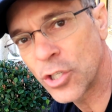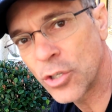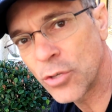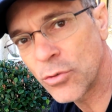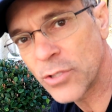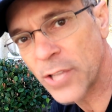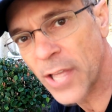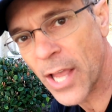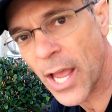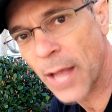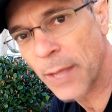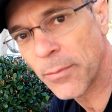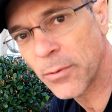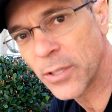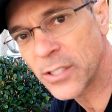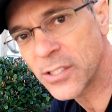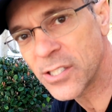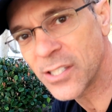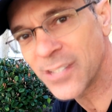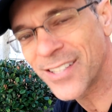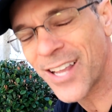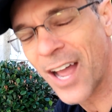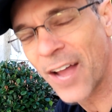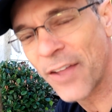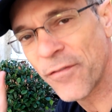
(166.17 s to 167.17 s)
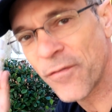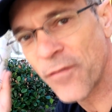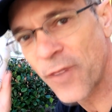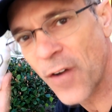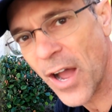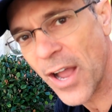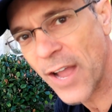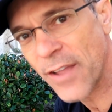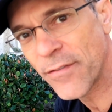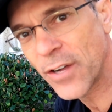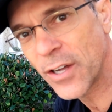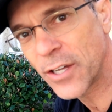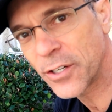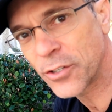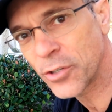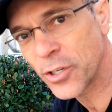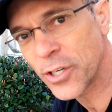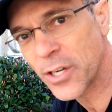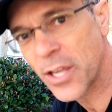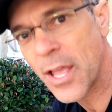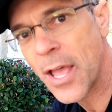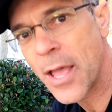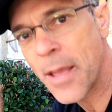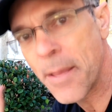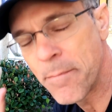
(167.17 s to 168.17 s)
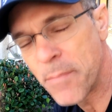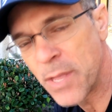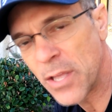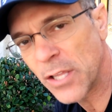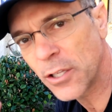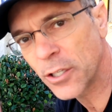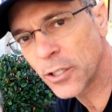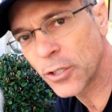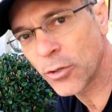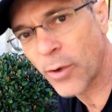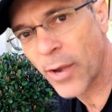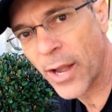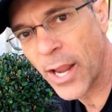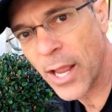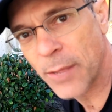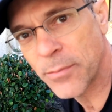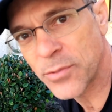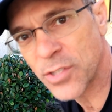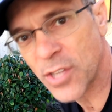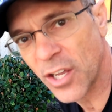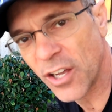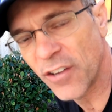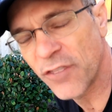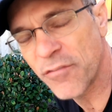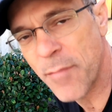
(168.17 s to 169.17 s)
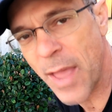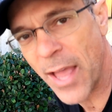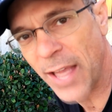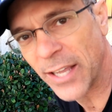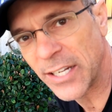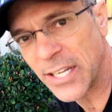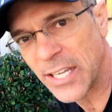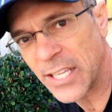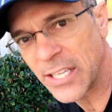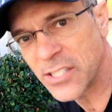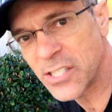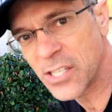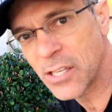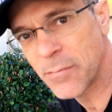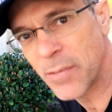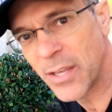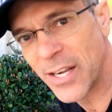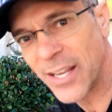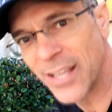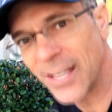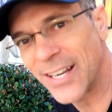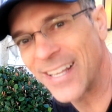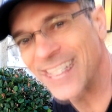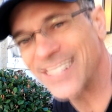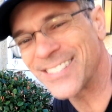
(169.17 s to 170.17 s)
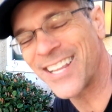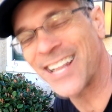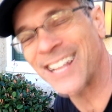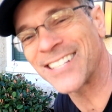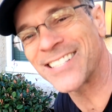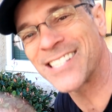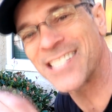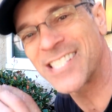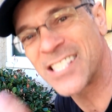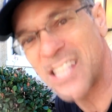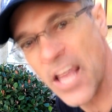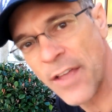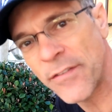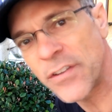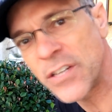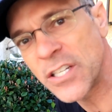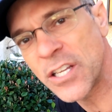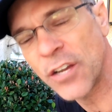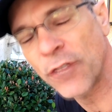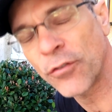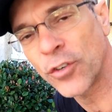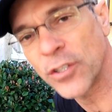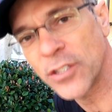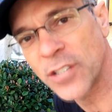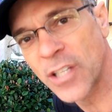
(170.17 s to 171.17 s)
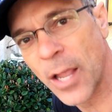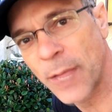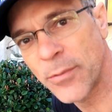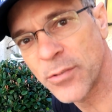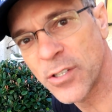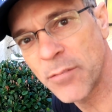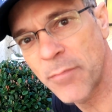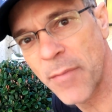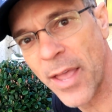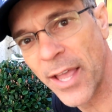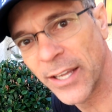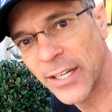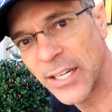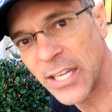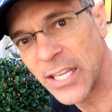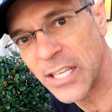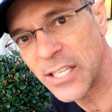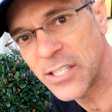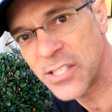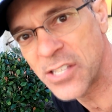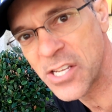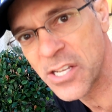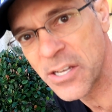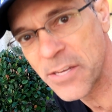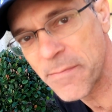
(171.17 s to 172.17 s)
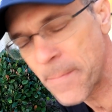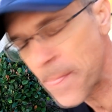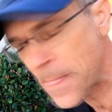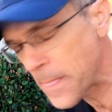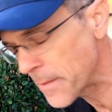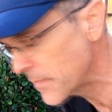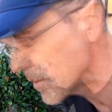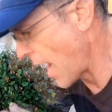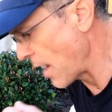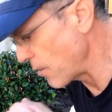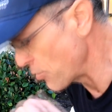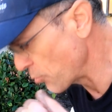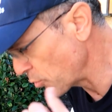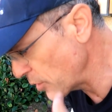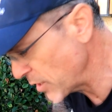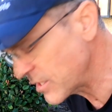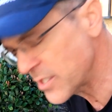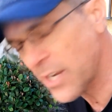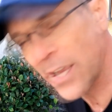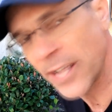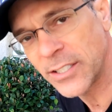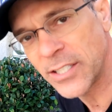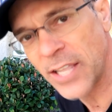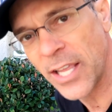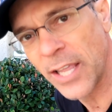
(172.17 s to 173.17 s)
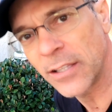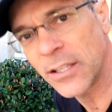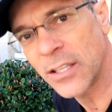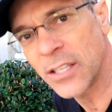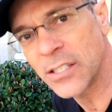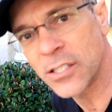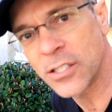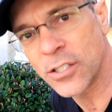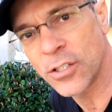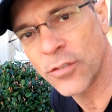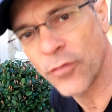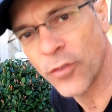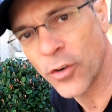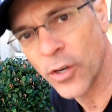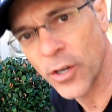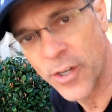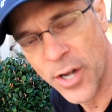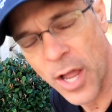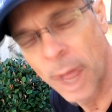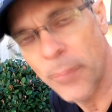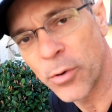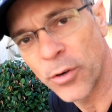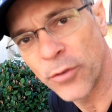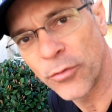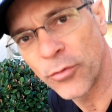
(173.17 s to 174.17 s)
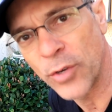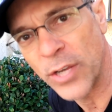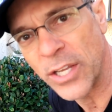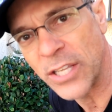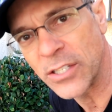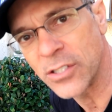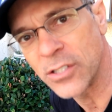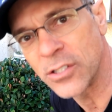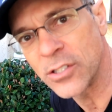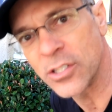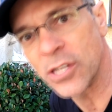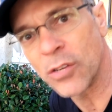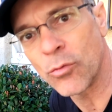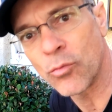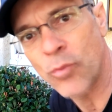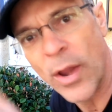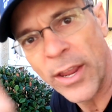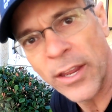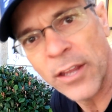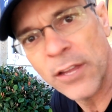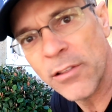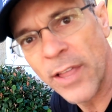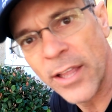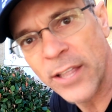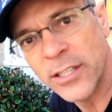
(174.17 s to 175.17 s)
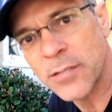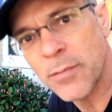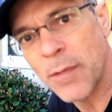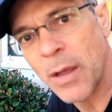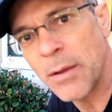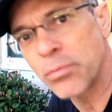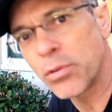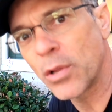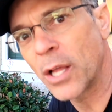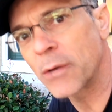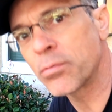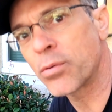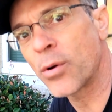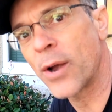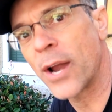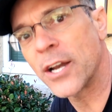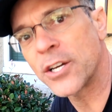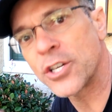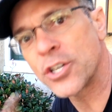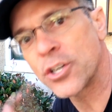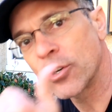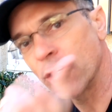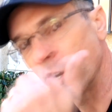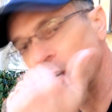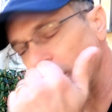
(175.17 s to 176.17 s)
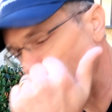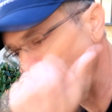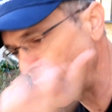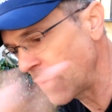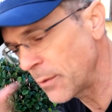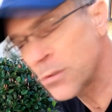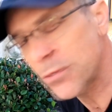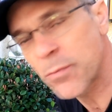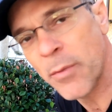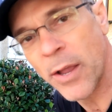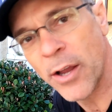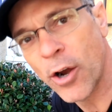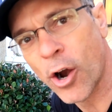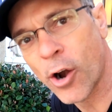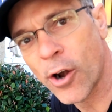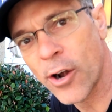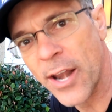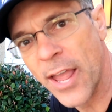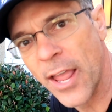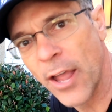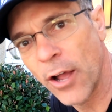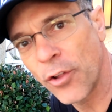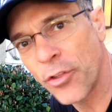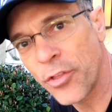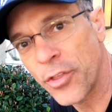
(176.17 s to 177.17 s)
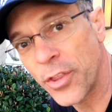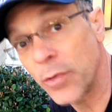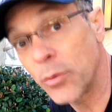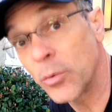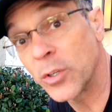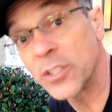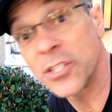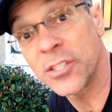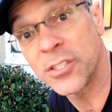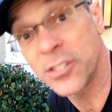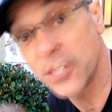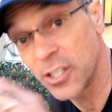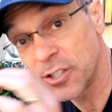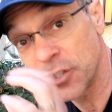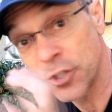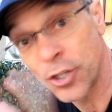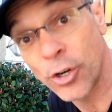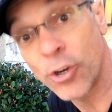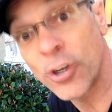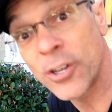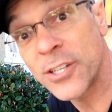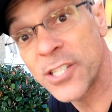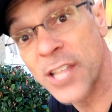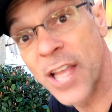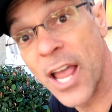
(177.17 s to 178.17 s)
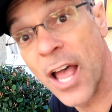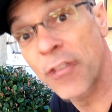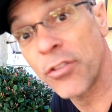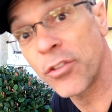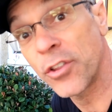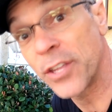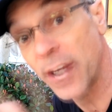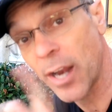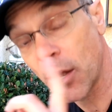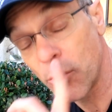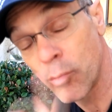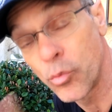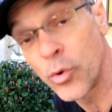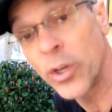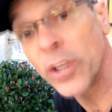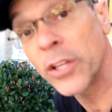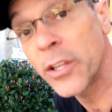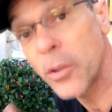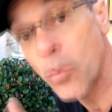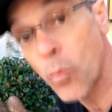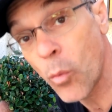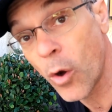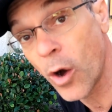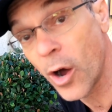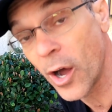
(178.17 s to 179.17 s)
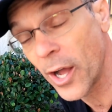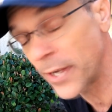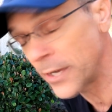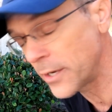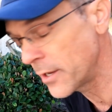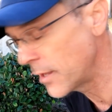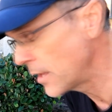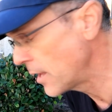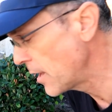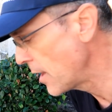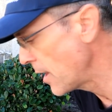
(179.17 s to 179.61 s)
2 tablets. It's got 500 milligrams of magnesium in it, and it's got 7 different types of magnesium. The reason I take this is for a number of reasons. It regulates my blood pressure, it keeps my heart healthy, which is an endurance athlete I really want,